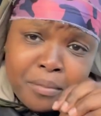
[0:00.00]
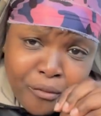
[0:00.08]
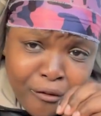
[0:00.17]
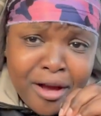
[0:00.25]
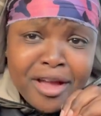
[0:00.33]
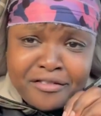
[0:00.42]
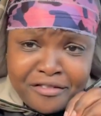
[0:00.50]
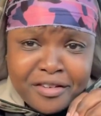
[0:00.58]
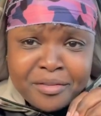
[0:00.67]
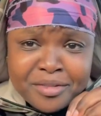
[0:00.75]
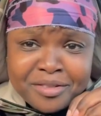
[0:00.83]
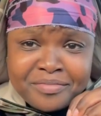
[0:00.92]
Pray for
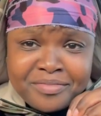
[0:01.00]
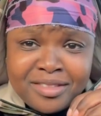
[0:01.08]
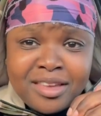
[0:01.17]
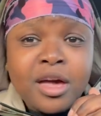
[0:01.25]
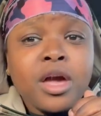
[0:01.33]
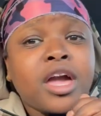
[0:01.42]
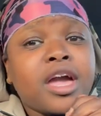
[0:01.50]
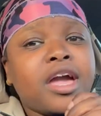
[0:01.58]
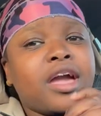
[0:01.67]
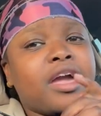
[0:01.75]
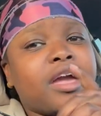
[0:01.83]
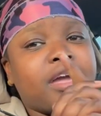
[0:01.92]
me.
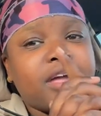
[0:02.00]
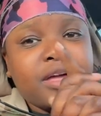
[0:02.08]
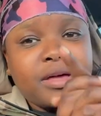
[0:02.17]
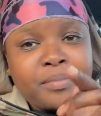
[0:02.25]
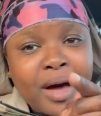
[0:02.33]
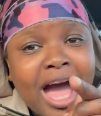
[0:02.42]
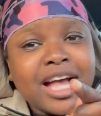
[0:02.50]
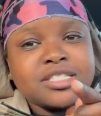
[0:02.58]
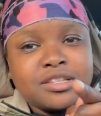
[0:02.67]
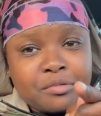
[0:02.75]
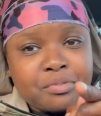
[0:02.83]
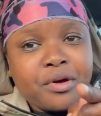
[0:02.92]

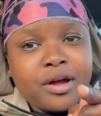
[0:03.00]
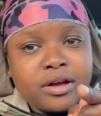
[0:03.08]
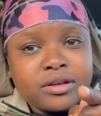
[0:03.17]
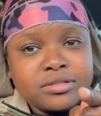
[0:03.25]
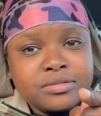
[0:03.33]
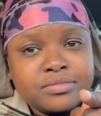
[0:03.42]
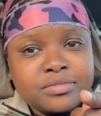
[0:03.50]
Positive prayers.